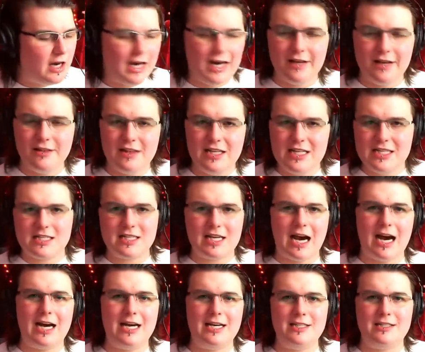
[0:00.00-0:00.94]
uh, these
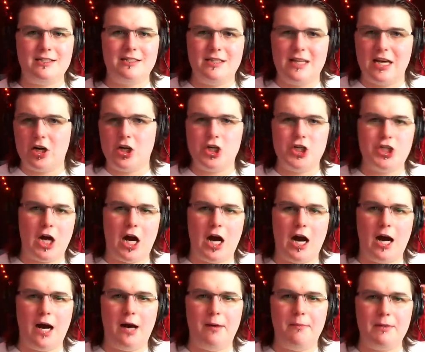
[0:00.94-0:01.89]
guys, their
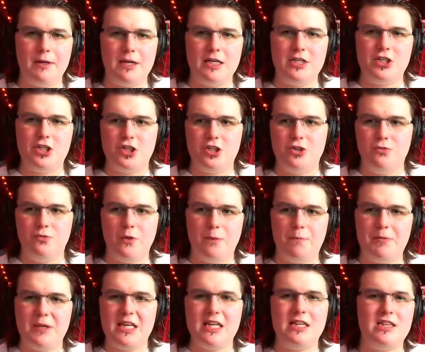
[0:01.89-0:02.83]
job is to
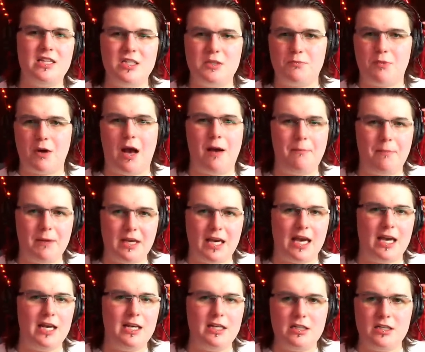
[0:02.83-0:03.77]
repeat this
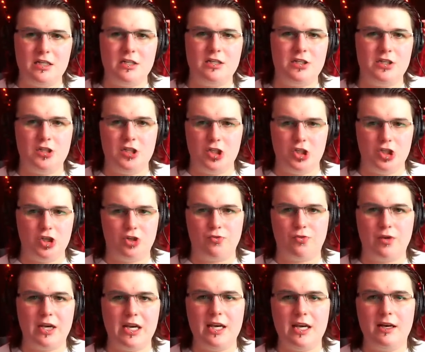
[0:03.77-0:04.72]
propaganda to the
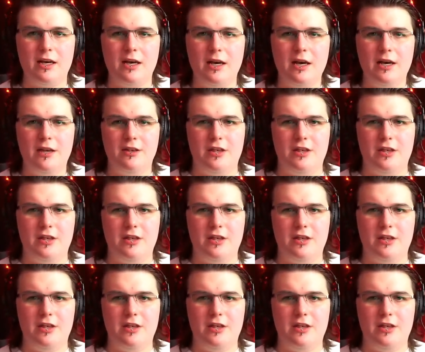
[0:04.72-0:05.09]
degree